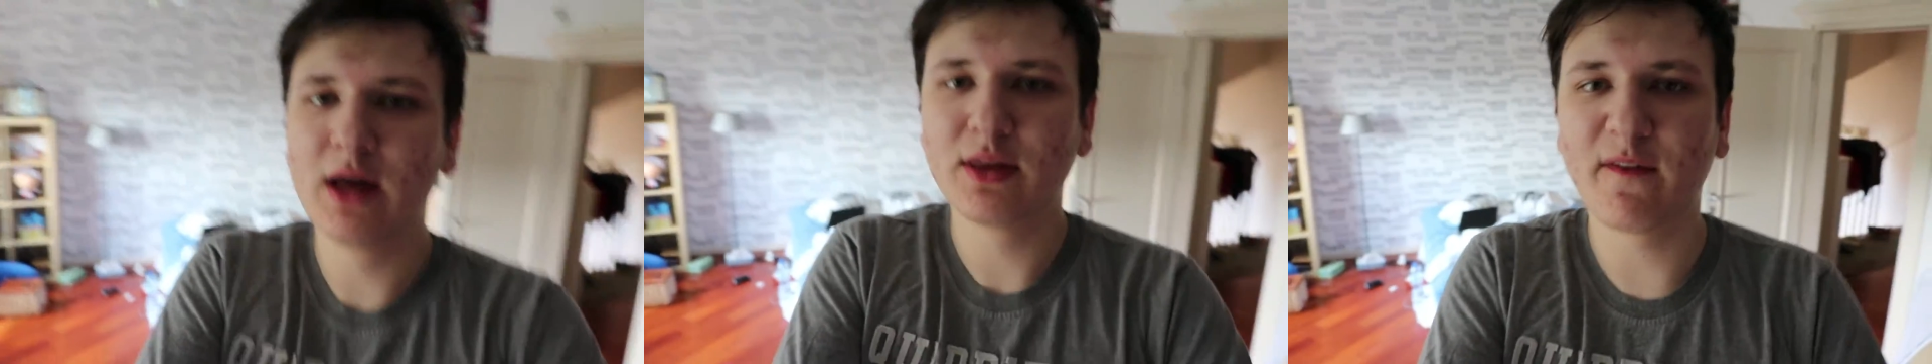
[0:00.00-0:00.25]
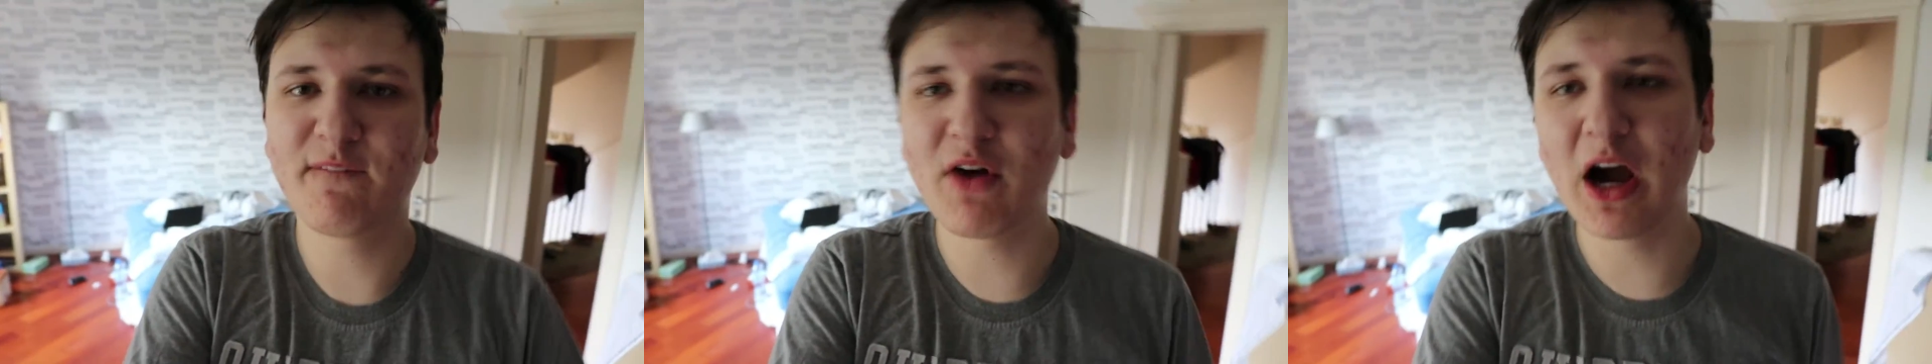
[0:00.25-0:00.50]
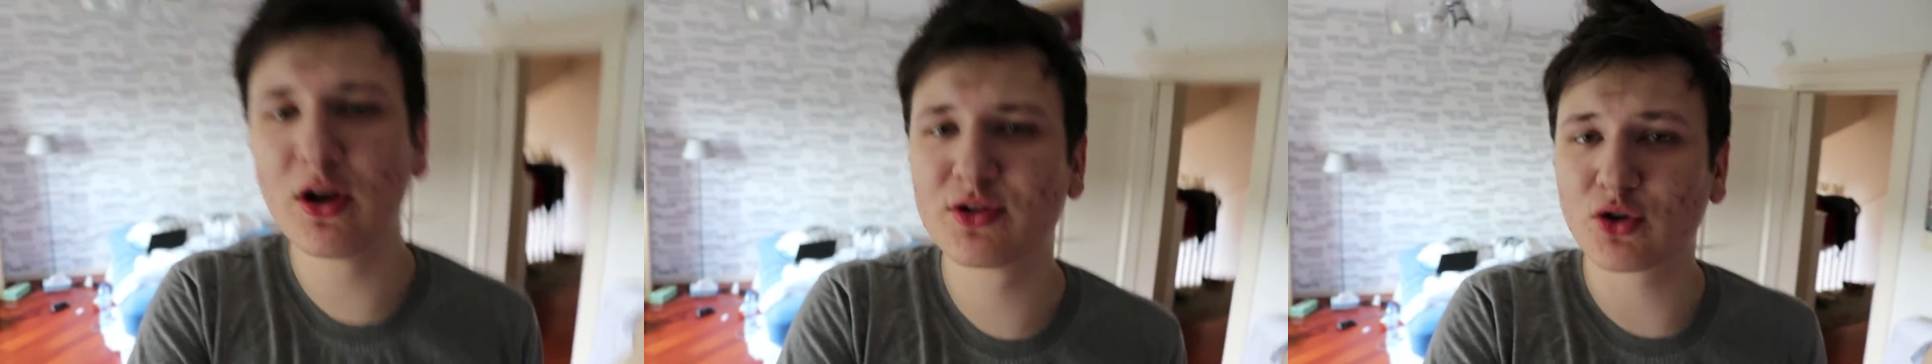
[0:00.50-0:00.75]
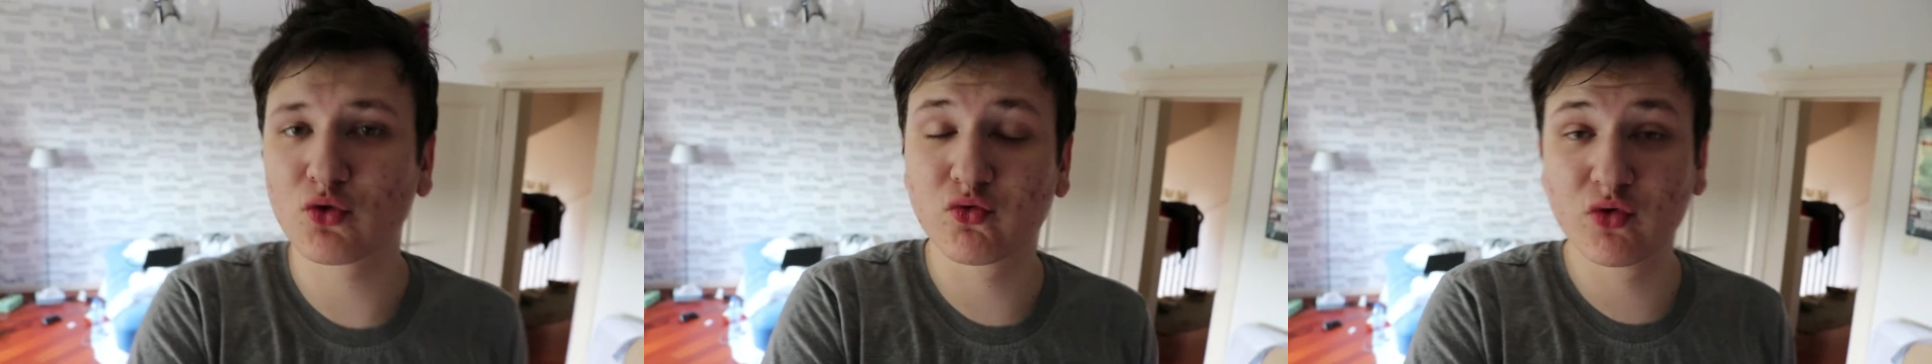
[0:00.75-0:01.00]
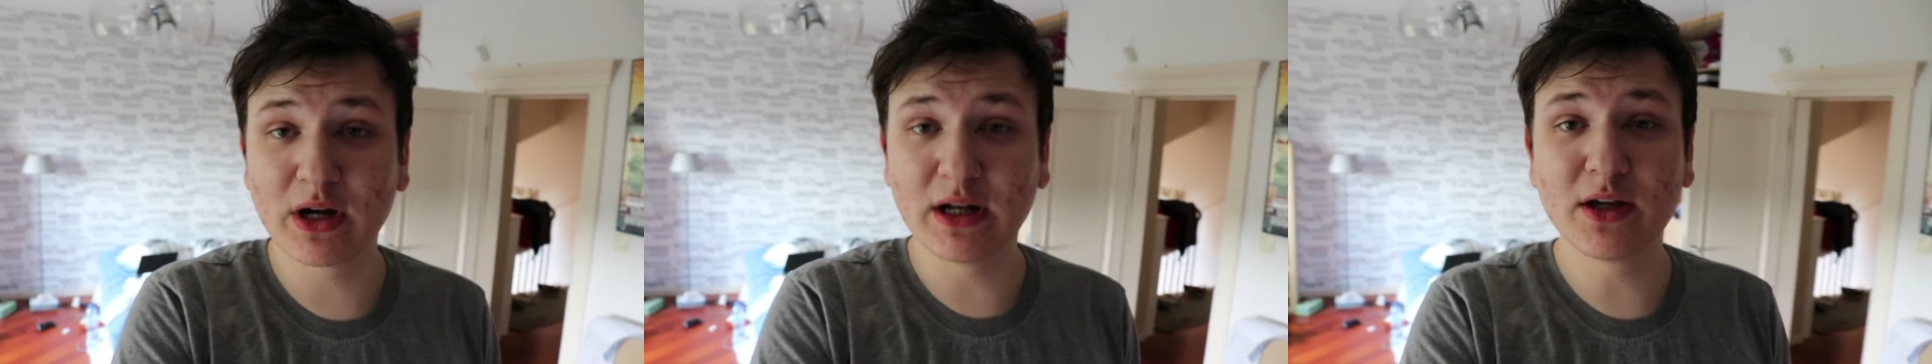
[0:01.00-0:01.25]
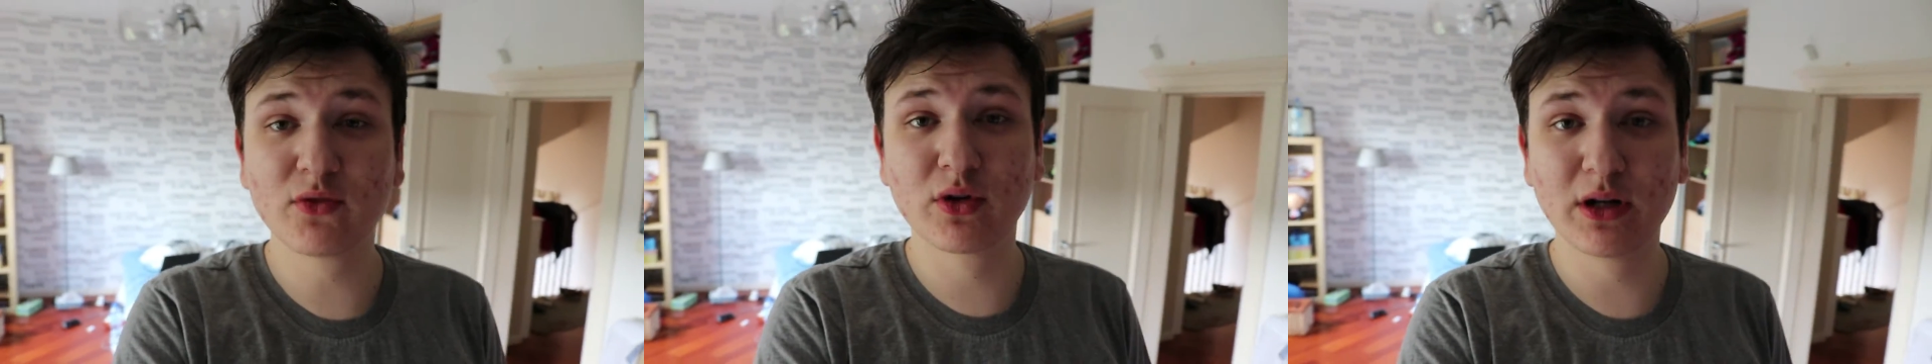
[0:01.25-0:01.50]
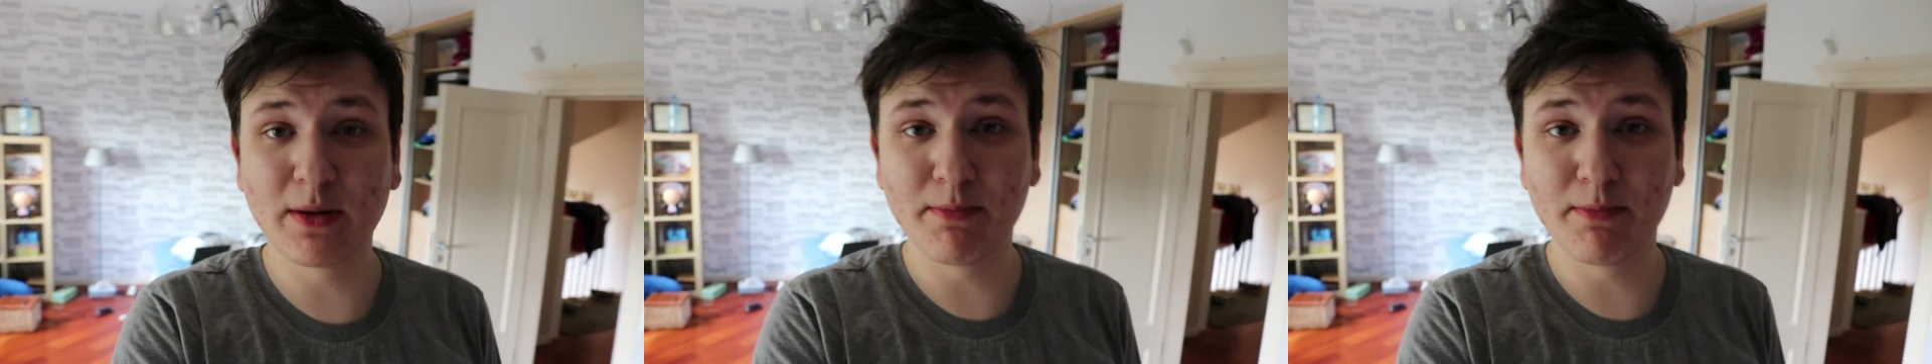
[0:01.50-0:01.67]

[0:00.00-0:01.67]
the files are really, really